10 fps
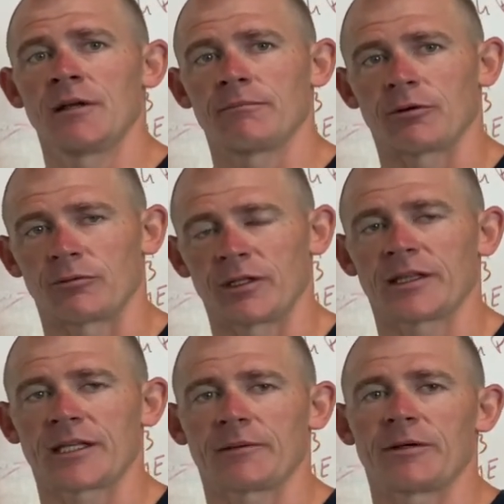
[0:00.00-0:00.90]
but really
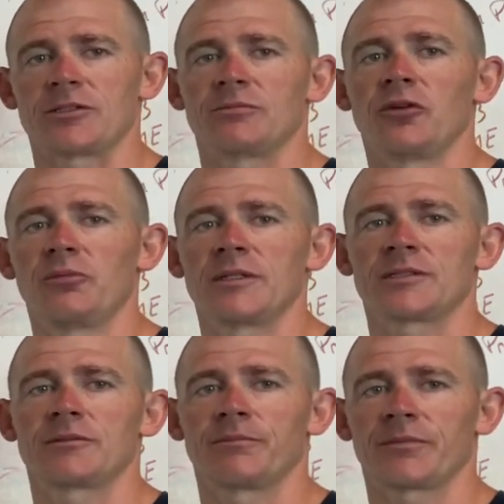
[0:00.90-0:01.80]
think about your
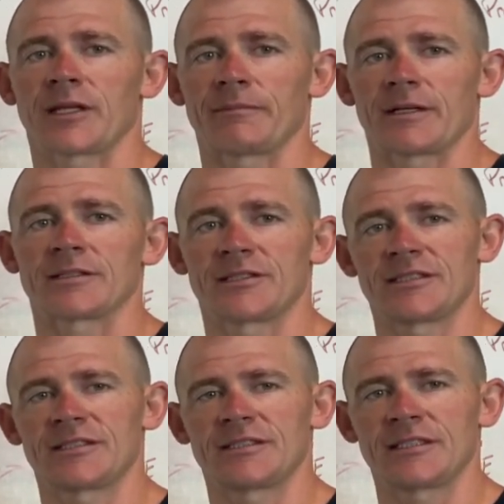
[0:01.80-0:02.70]
movements, think about
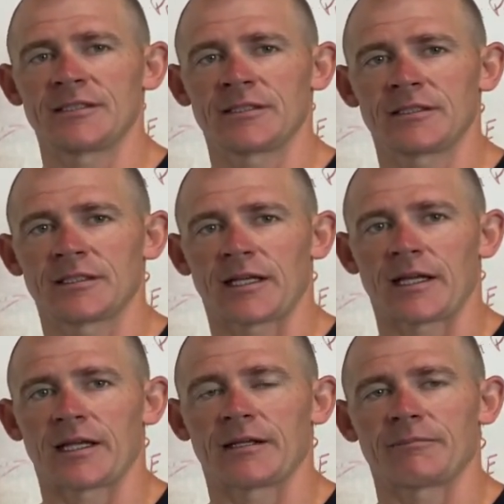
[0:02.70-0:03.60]
consistency
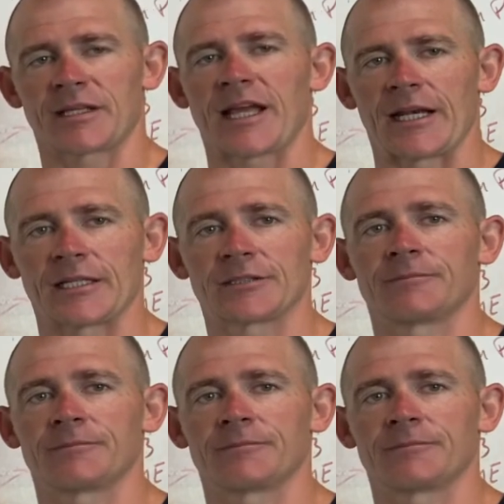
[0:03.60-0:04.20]
and mechanics.